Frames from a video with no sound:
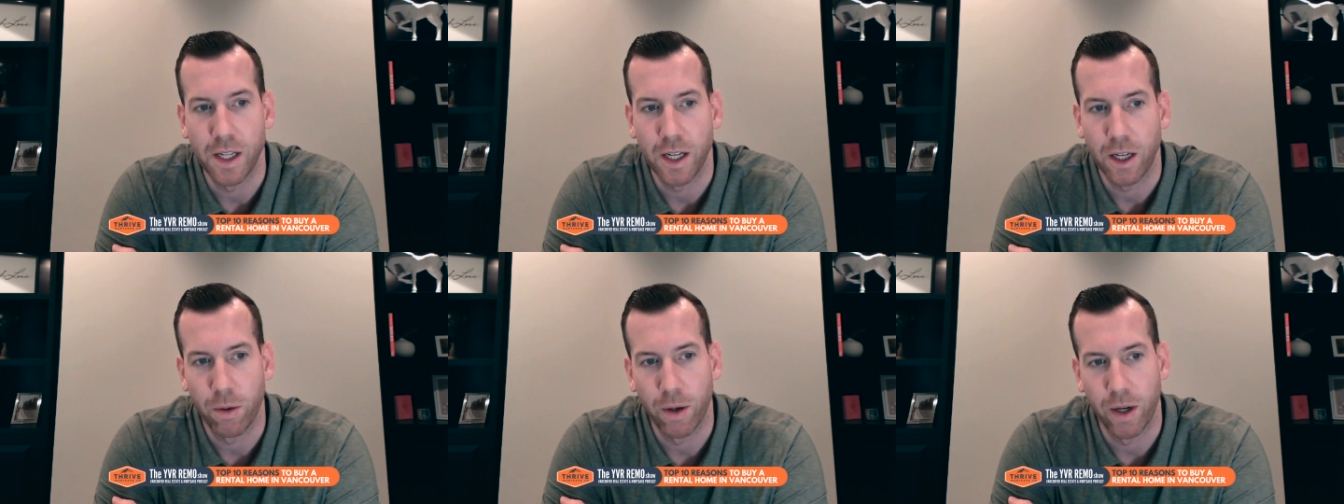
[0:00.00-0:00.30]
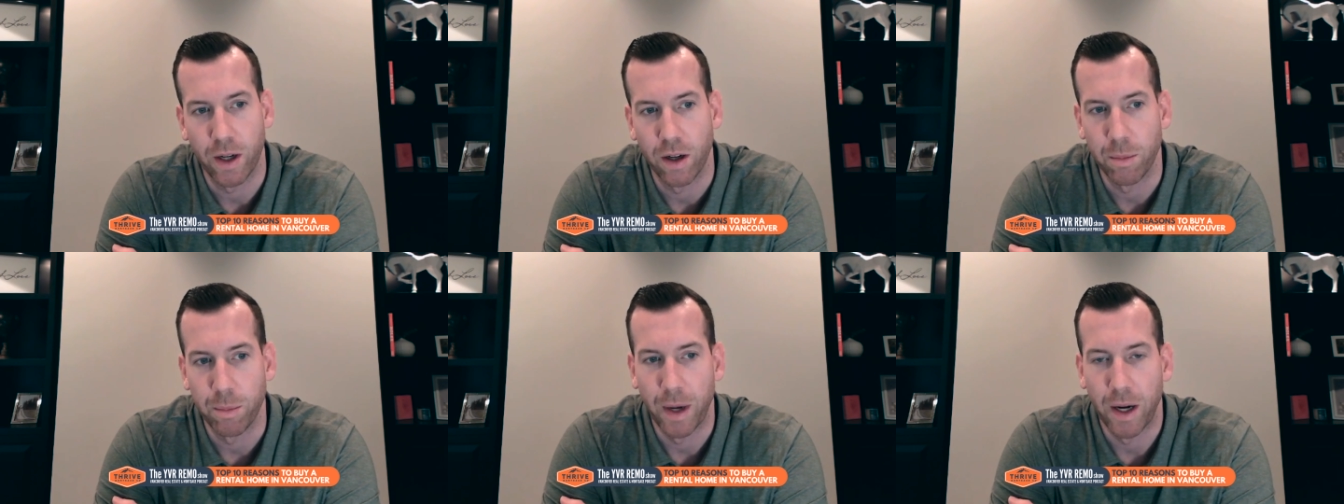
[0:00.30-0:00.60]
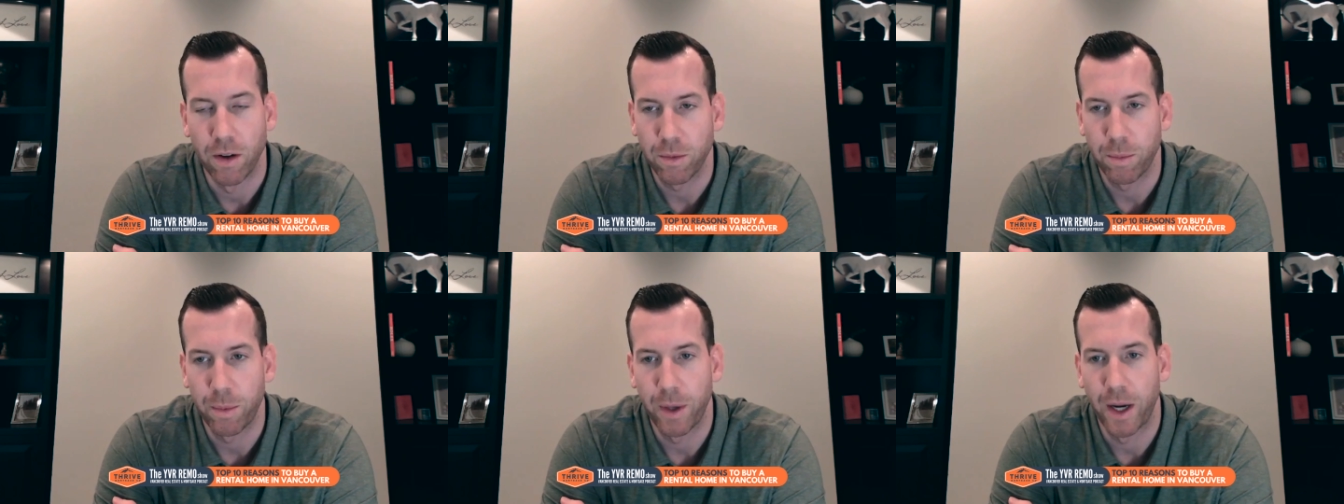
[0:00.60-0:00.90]
a quicker
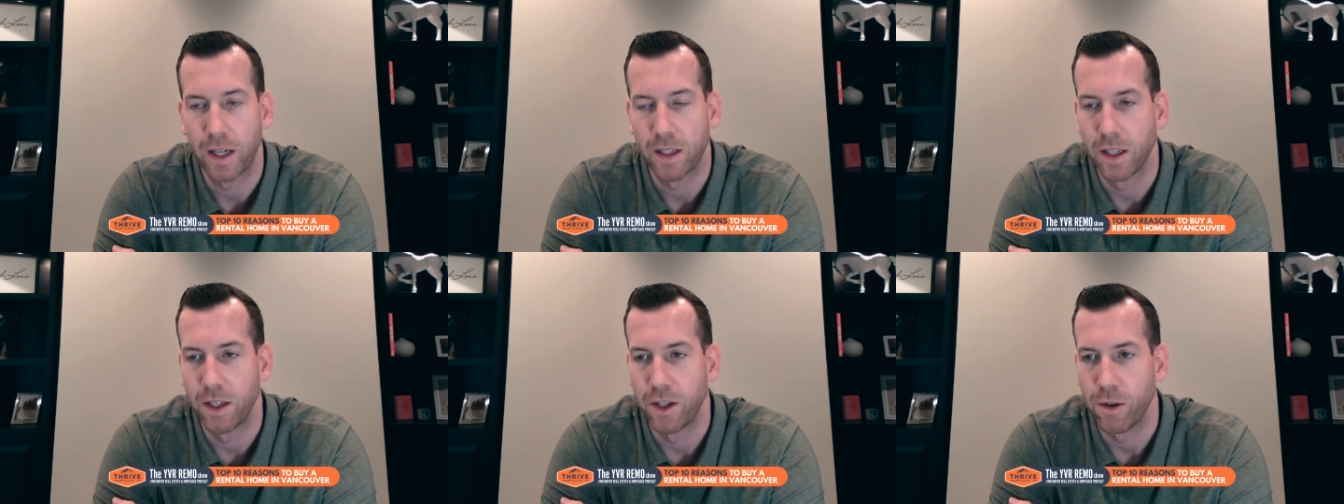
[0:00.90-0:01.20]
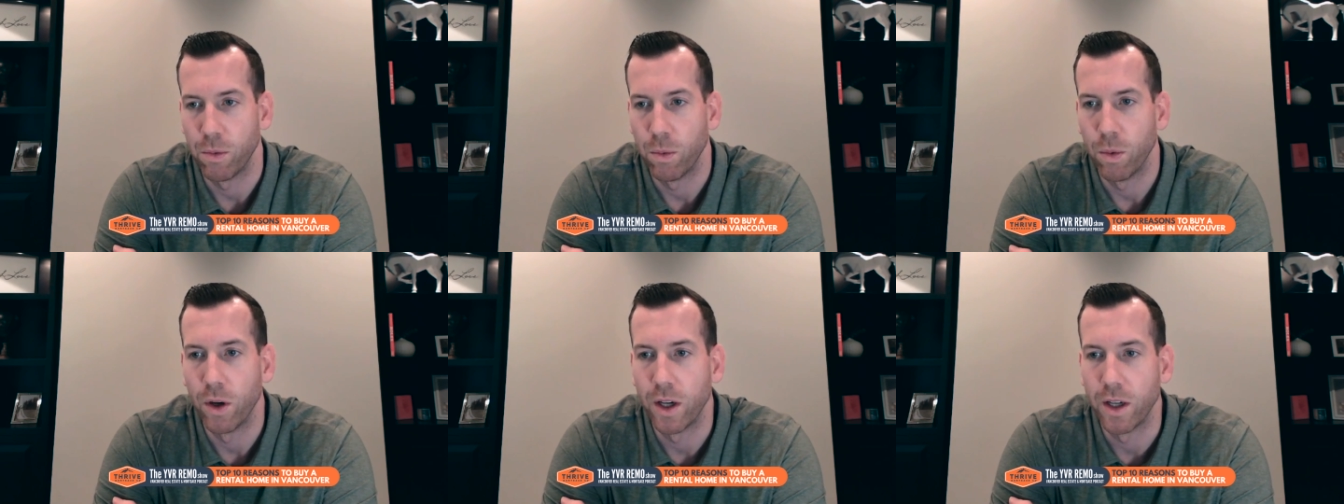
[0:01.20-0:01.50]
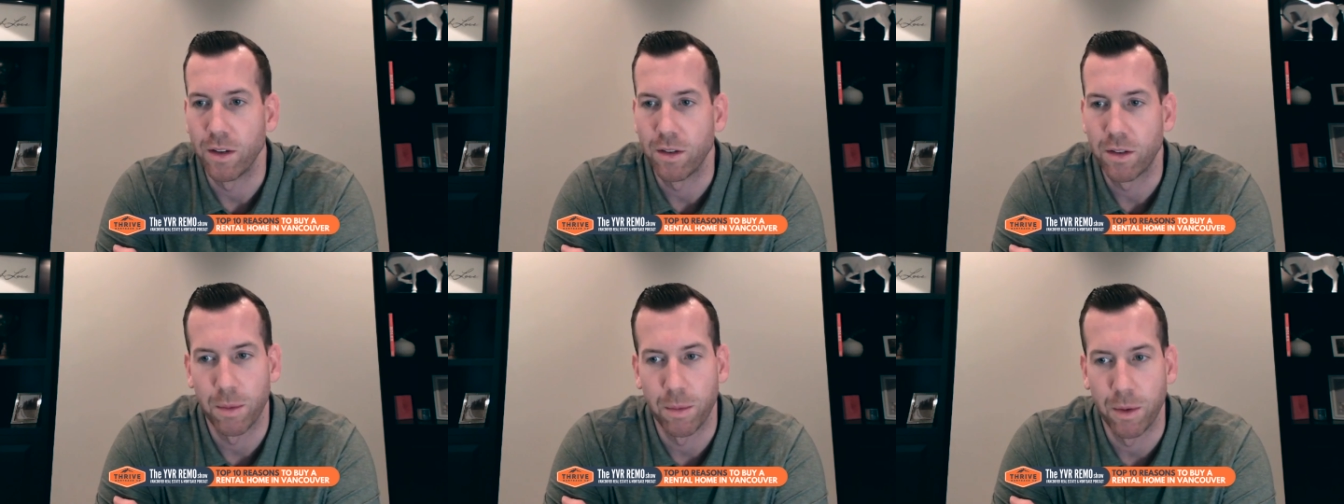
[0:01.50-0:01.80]
bounce back than you would
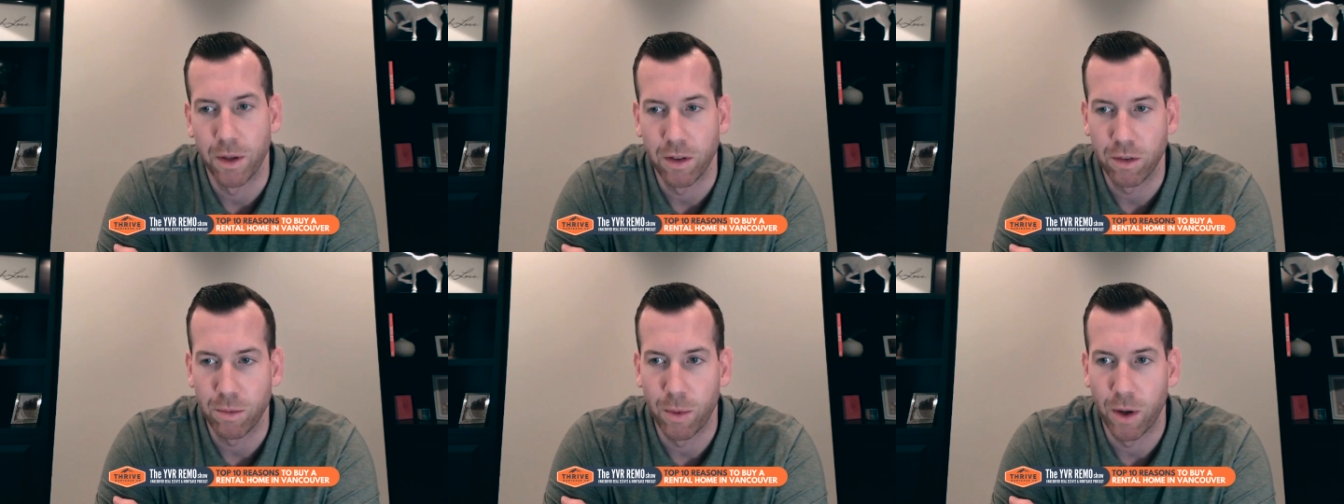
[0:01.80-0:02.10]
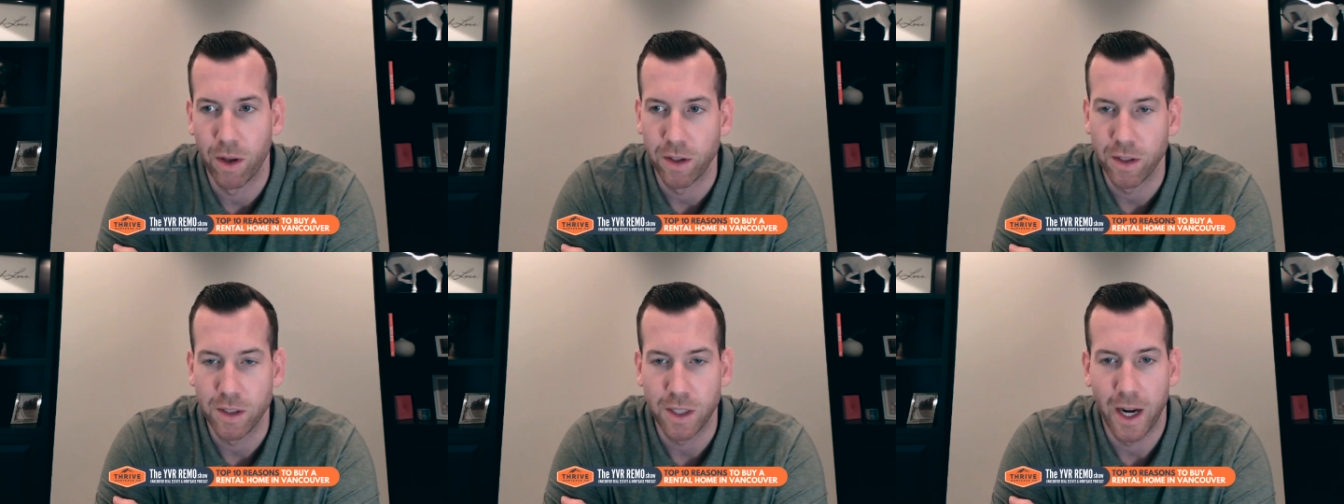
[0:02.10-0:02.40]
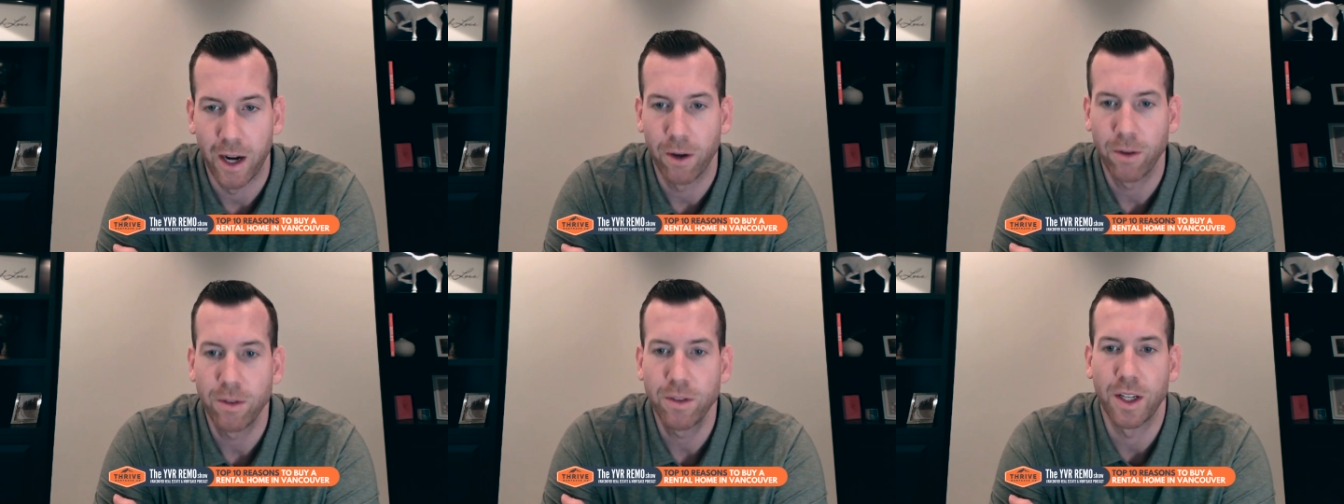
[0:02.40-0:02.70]
in some of the smaller
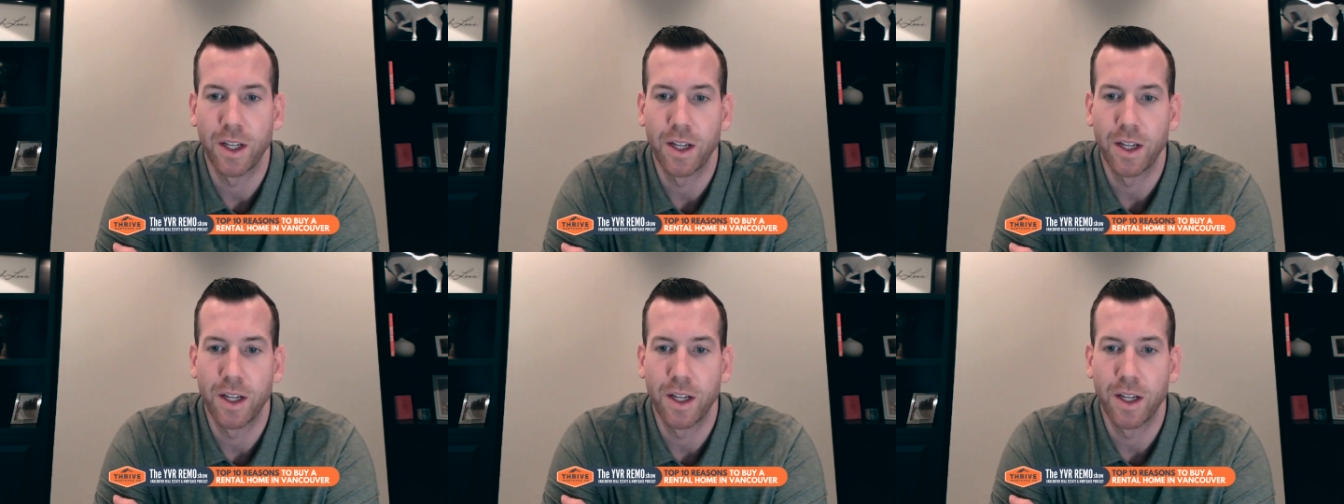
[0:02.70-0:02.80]
towns.